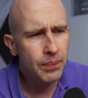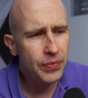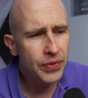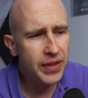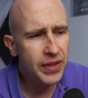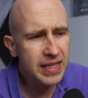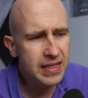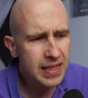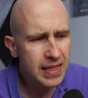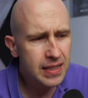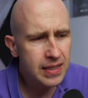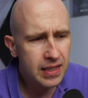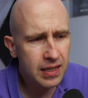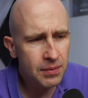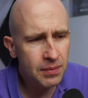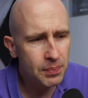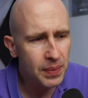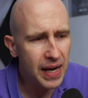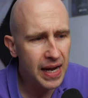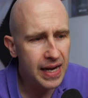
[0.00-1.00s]
They did
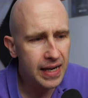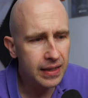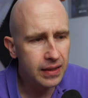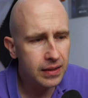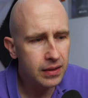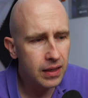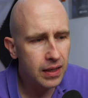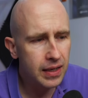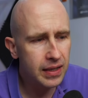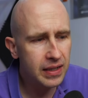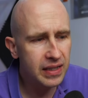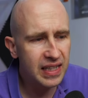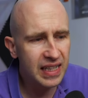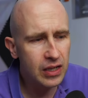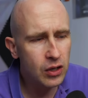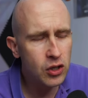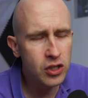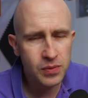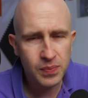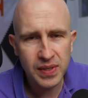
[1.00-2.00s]
come back and
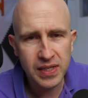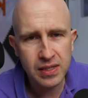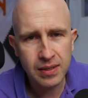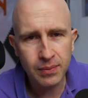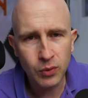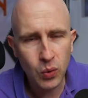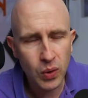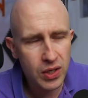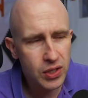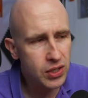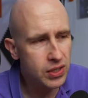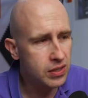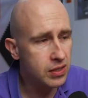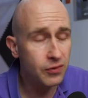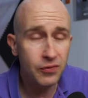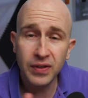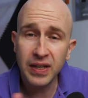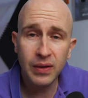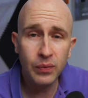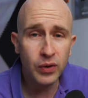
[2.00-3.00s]
they asked me some questions.
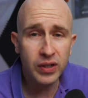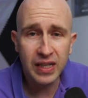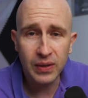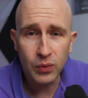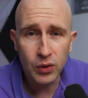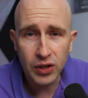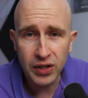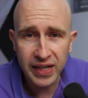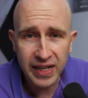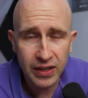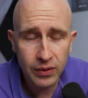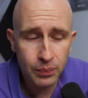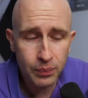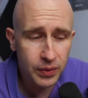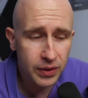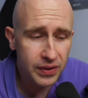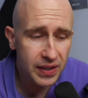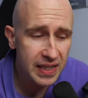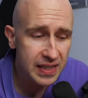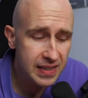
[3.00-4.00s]
I forget what they were now,
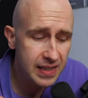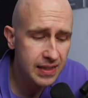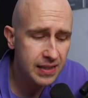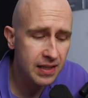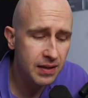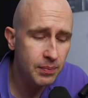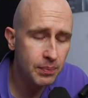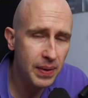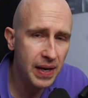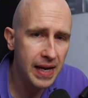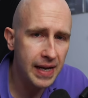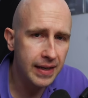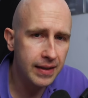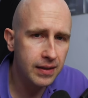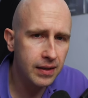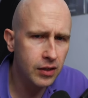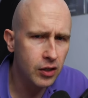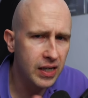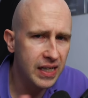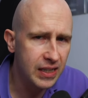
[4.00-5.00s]
but they did come
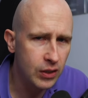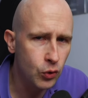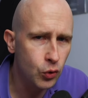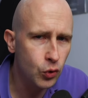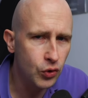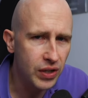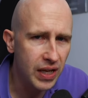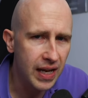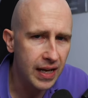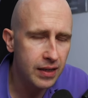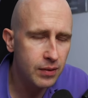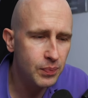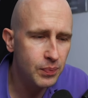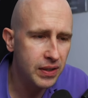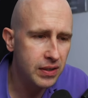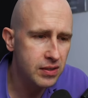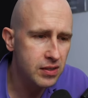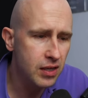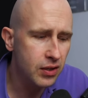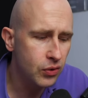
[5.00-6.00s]
back and I ignored that
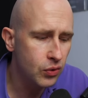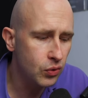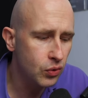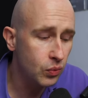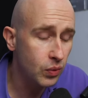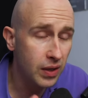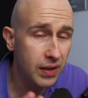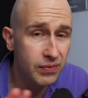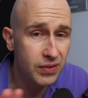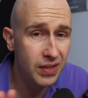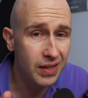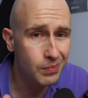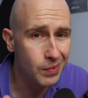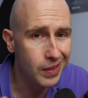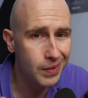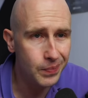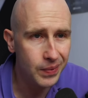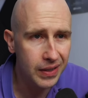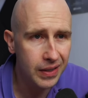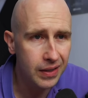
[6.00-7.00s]
because I thought, well, I've done
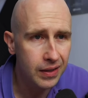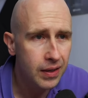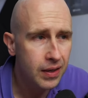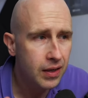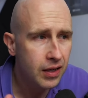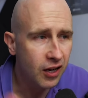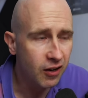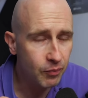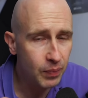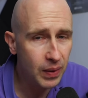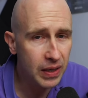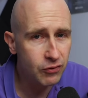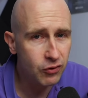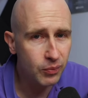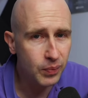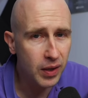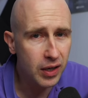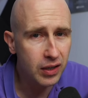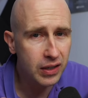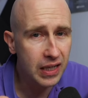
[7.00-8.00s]
my bit. I've paid
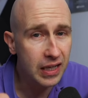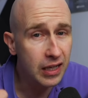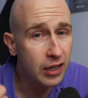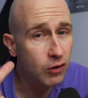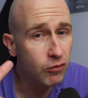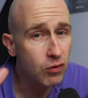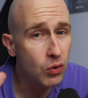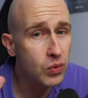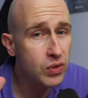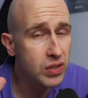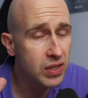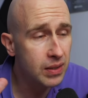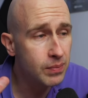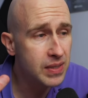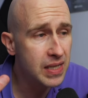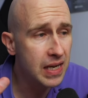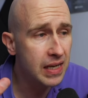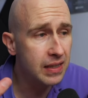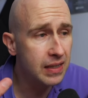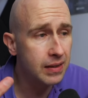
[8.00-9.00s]
for parking and I wrote to them
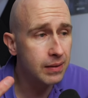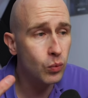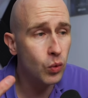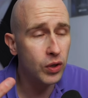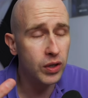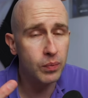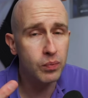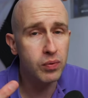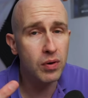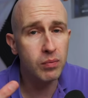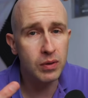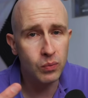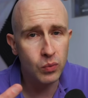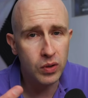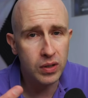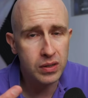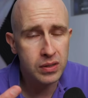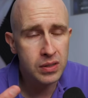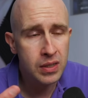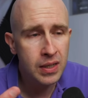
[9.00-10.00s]
telling them what the problem
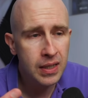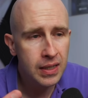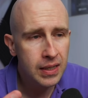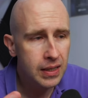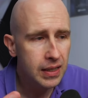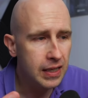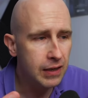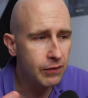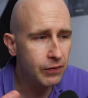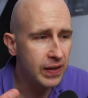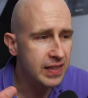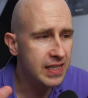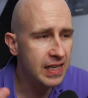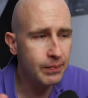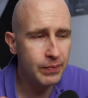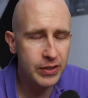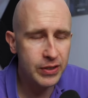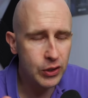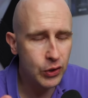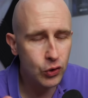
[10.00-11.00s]
was. If they
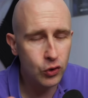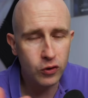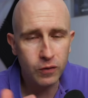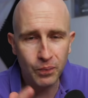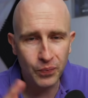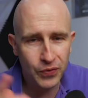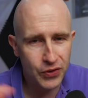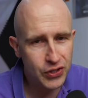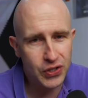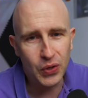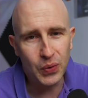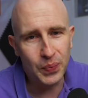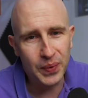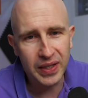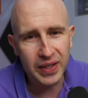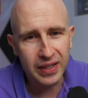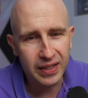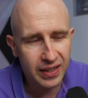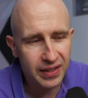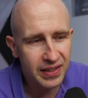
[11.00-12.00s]
take me to court, so
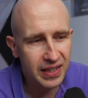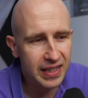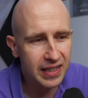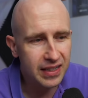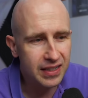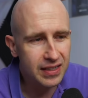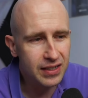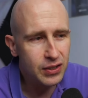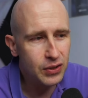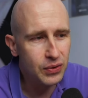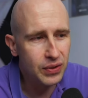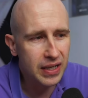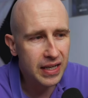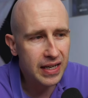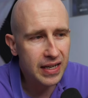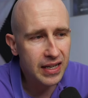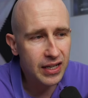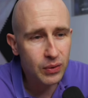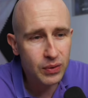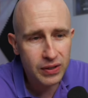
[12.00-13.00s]
be it. They can do
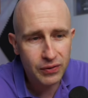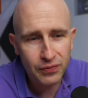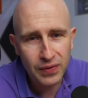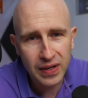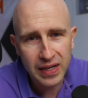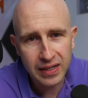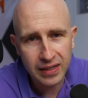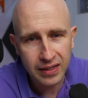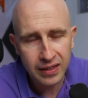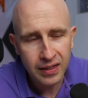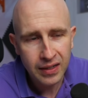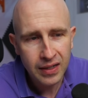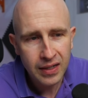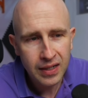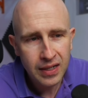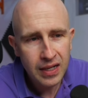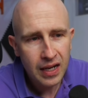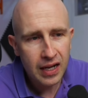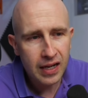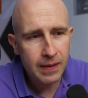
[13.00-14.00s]
that and I'll defend it.
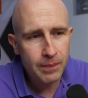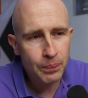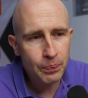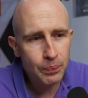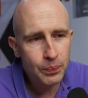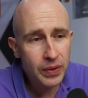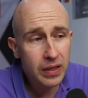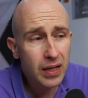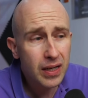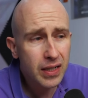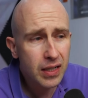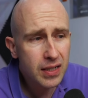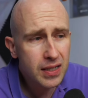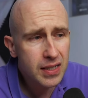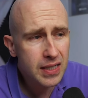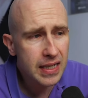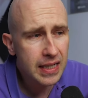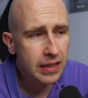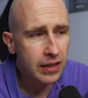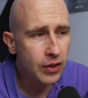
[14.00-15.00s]
But like I
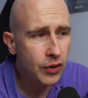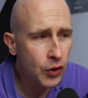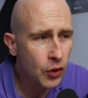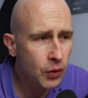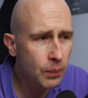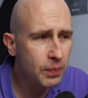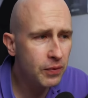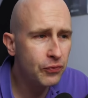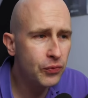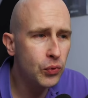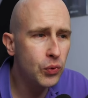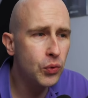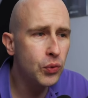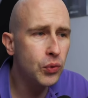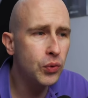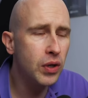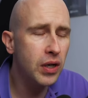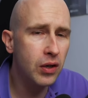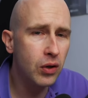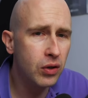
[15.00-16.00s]
say, not
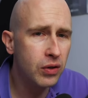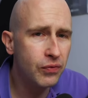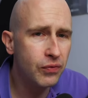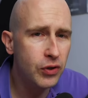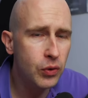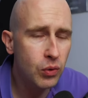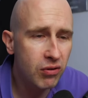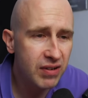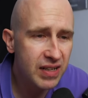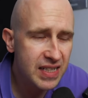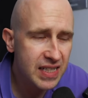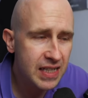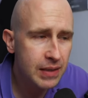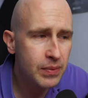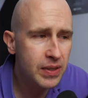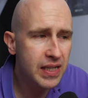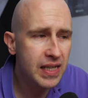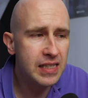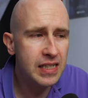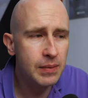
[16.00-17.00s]
before a lot of you are
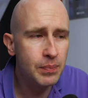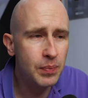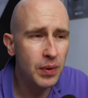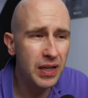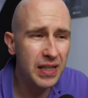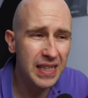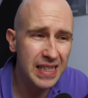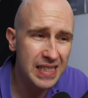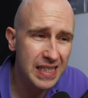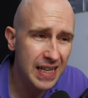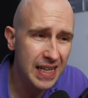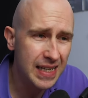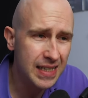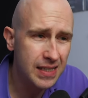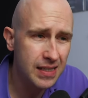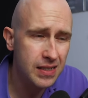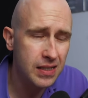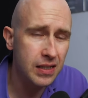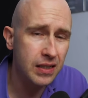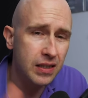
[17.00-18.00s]
intimidated by these
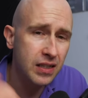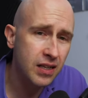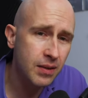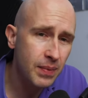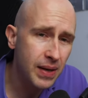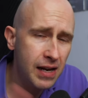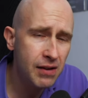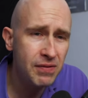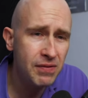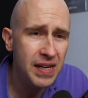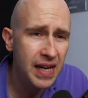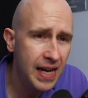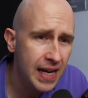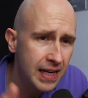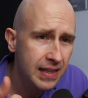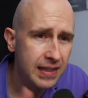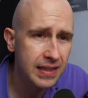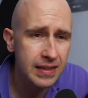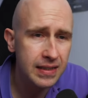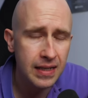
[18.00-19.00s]
letters that come
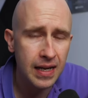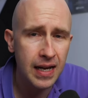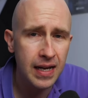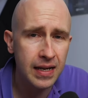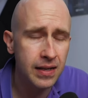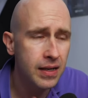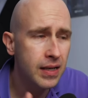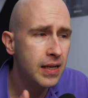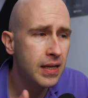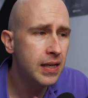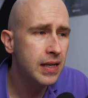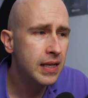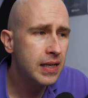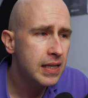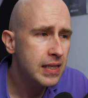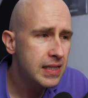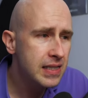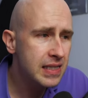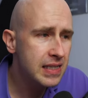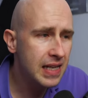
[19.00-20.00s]
heavy-handed and
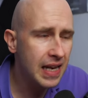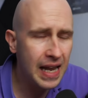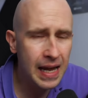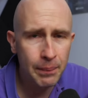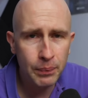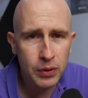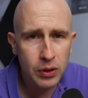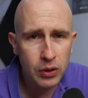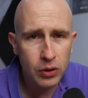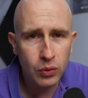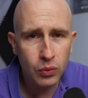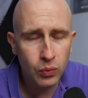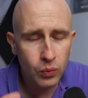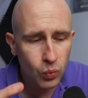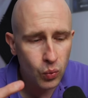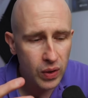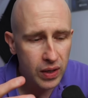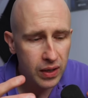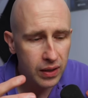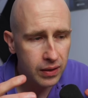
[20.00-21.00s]
slap you
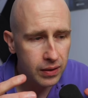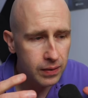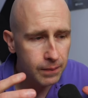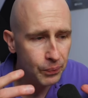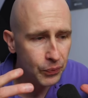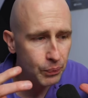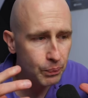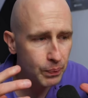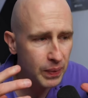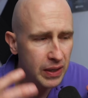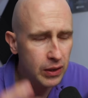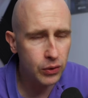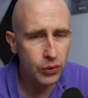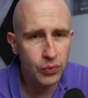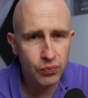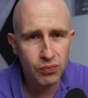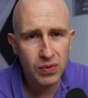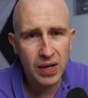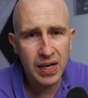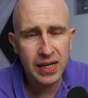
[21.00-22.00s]
with big
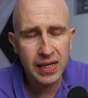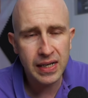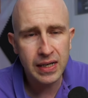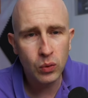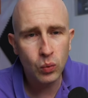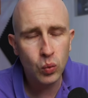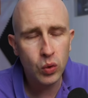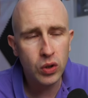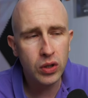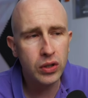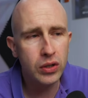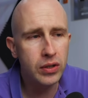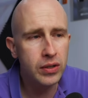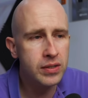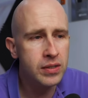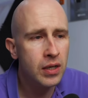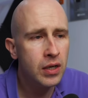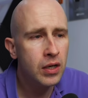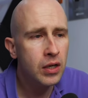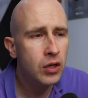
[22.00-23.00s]
threatening
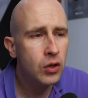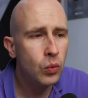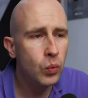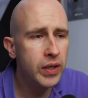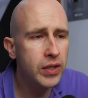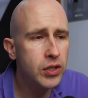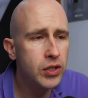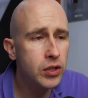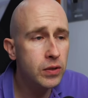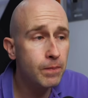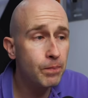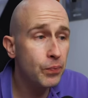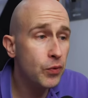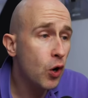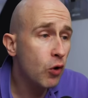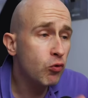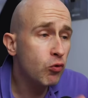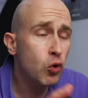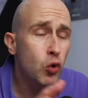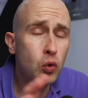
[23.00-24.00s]
words, which
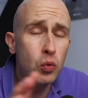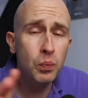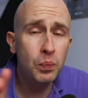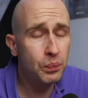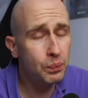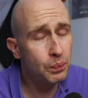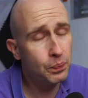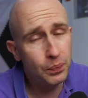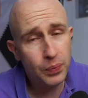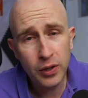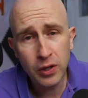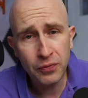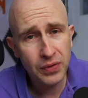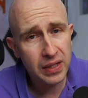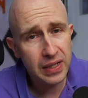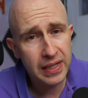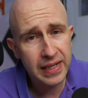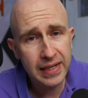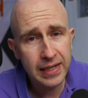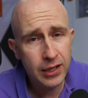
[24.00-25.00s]
are all
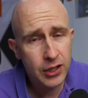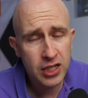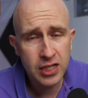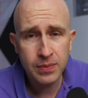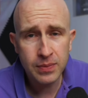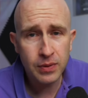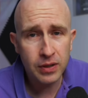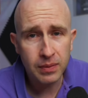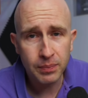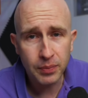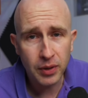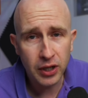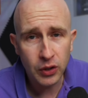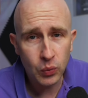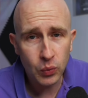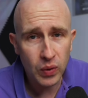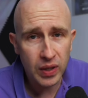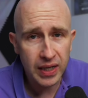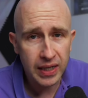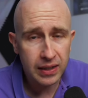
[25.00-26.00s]
perfectly legitimate, by
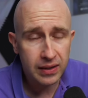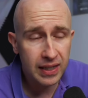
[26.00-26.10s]
the way.